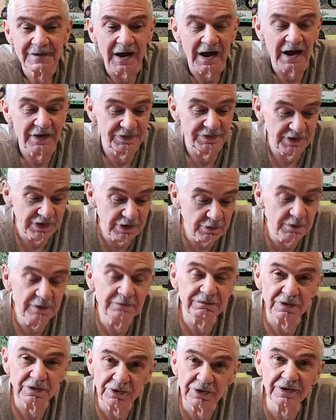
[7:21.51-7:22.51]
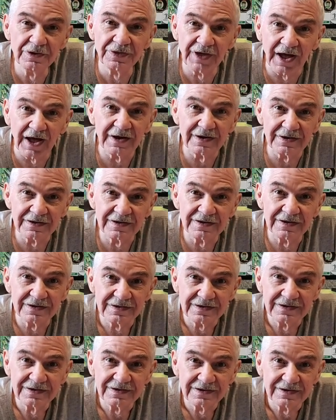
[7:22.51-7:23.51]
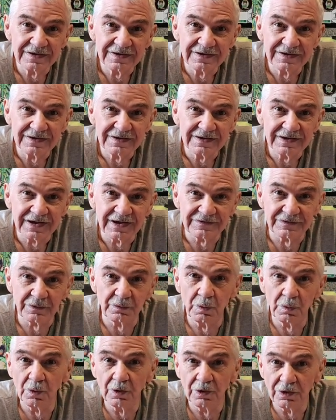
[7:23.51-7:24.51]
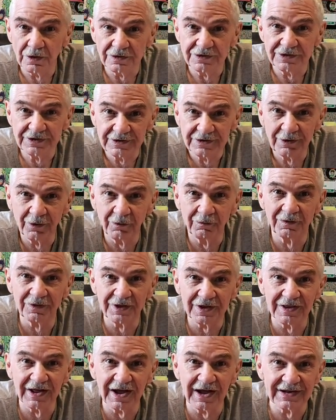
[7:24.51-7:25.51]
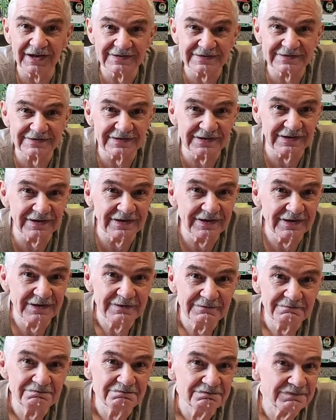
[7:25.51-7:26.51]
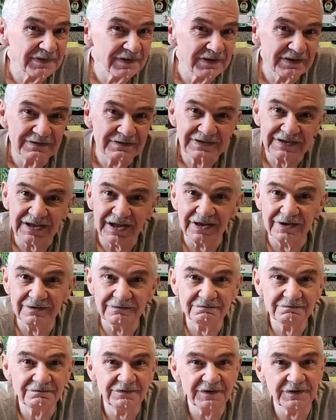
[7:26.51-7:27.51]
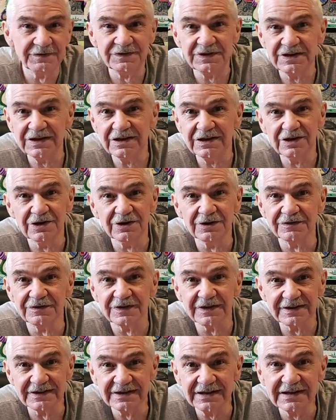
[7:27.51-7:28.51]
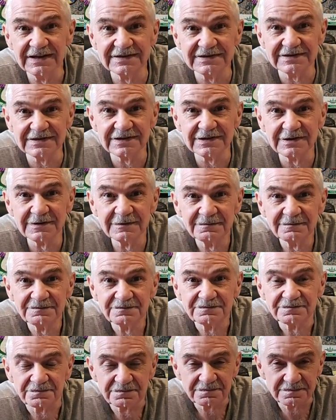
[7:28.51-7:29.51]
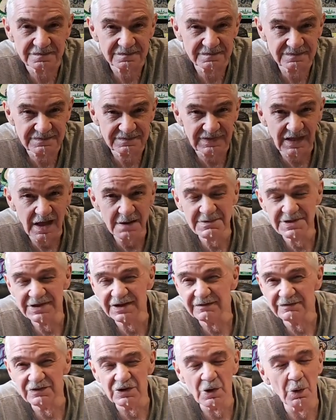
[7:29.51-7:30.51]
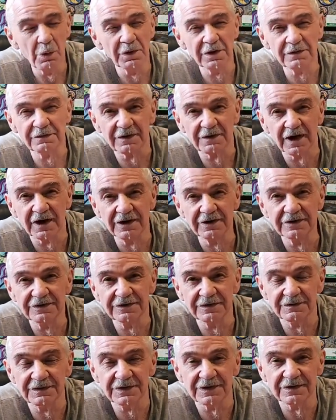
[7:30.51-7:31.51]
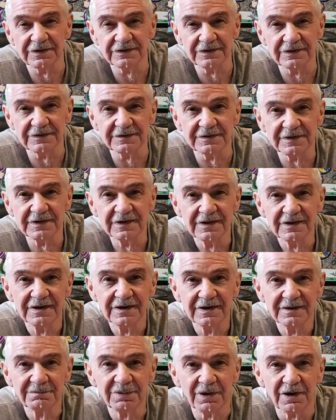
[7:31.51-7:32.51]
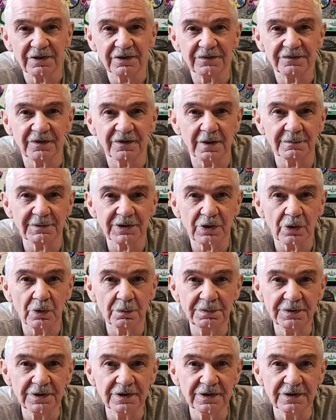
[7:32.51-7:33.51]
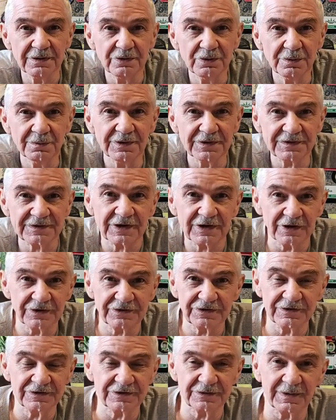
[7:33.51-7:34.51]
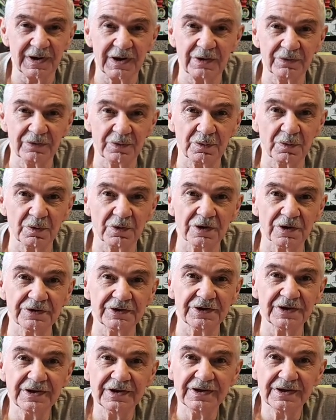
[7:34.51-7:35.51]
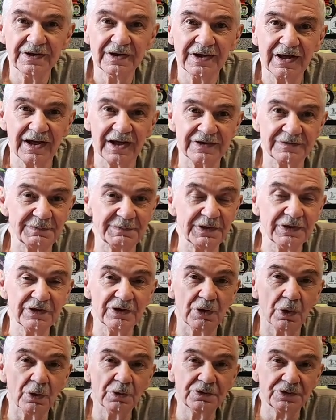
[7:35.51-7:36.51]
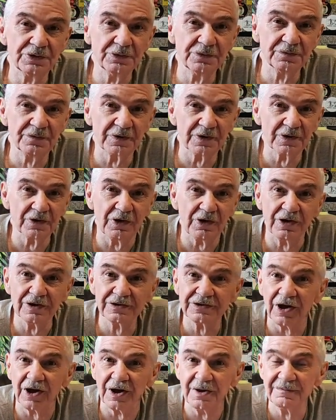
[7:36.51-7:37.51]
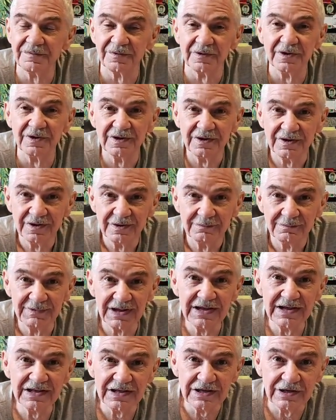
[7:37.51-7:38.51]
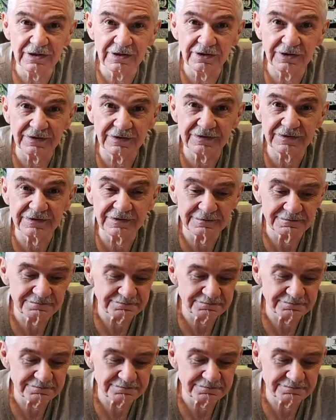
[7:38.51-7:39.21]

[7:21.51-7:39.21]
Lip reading: I think we've learned that as a world over the last 10, 15 years at least. I mean, they've known it for hundreds of years. It's part of the pharmacopoeia in numerous cultures around the world and has been the go-to for a long time for many healers.